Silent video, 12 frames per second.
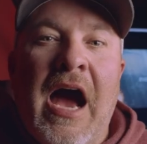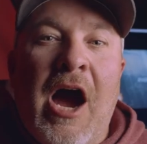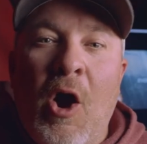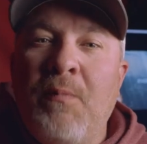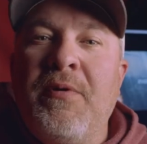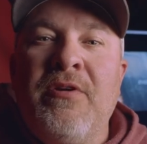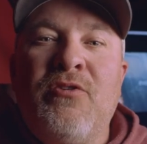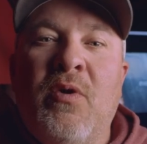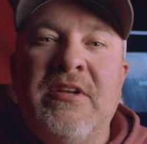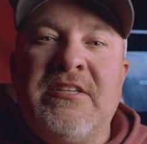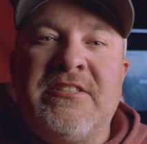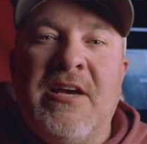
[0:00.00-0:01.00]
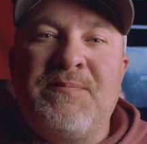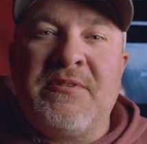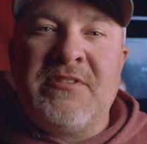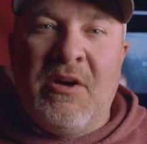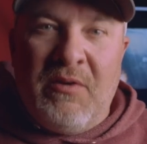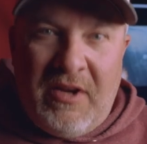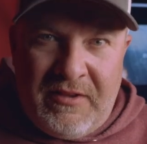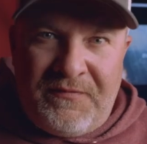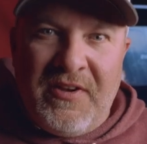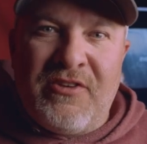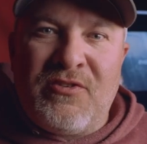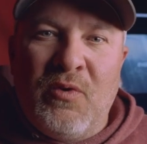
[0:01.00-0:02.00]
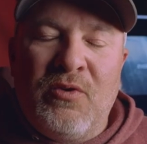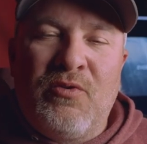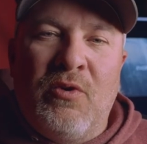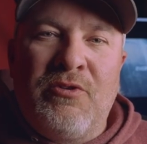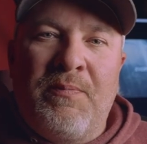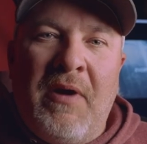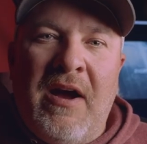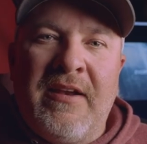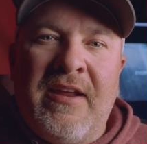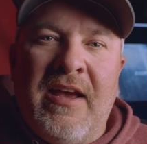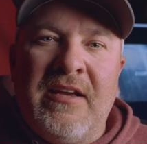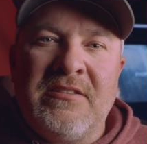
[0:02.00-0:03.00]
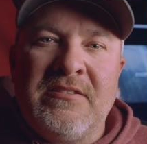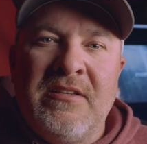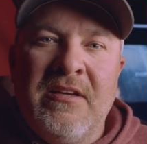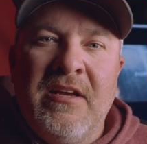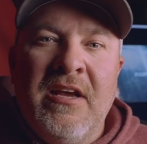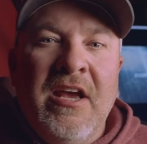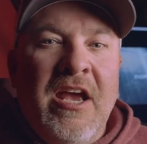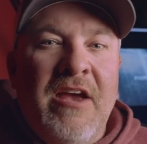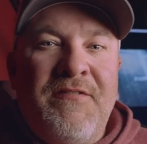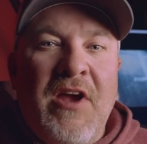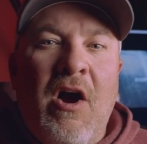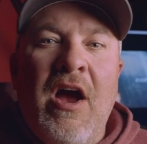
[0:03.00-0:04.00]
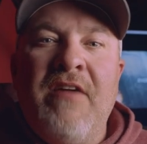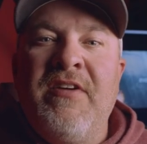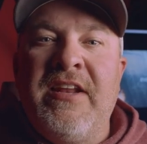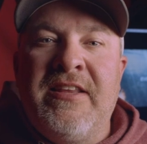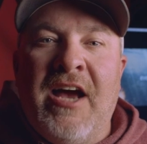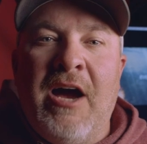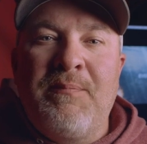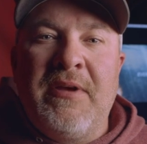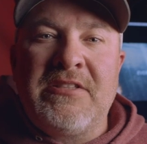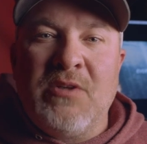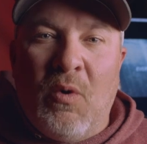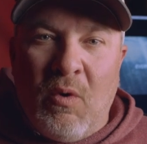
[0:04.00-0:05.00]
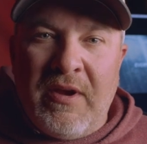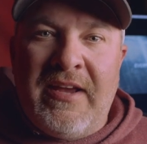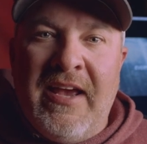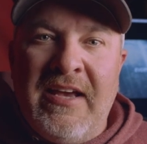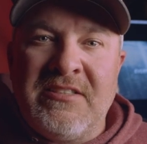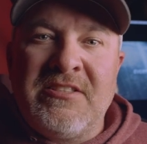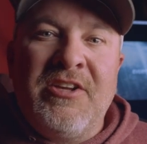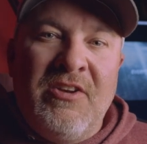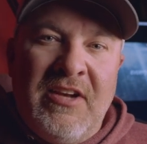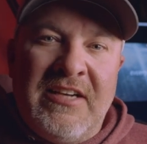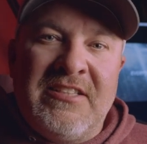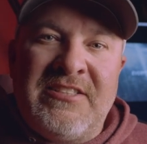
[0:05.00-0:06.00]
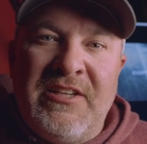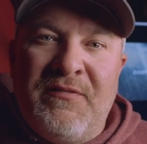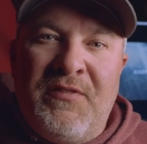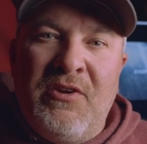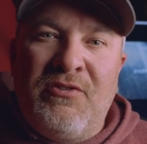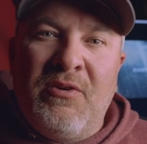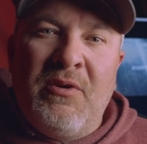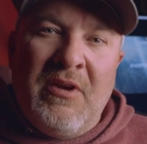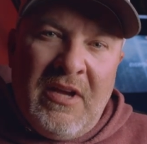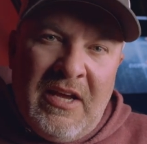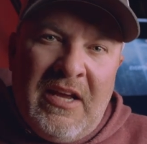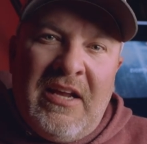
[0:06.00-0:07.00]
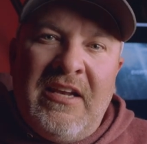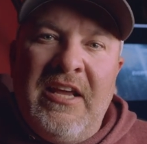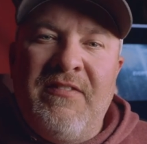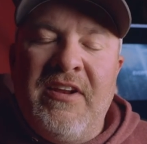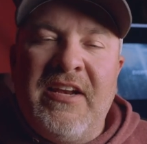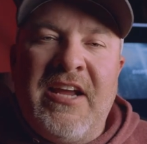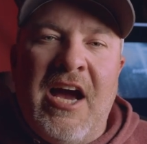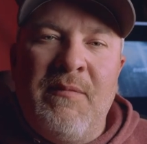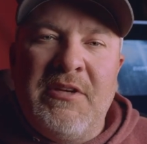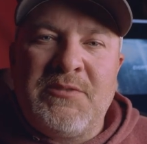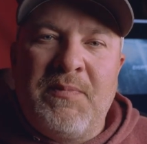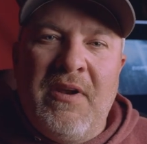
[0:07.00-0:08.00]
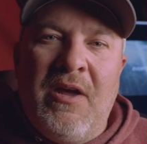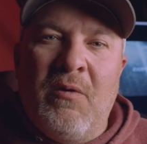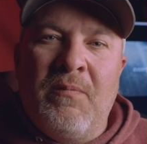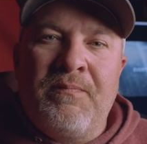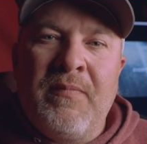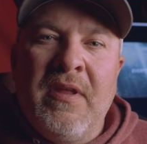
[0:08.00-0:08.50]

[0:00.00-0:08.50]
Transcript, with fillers: I hope you enjoyed this episode of the Fish North Georgia podcast. If y'all have any topics or guests you'd like to see in the future, leave it in the comments below.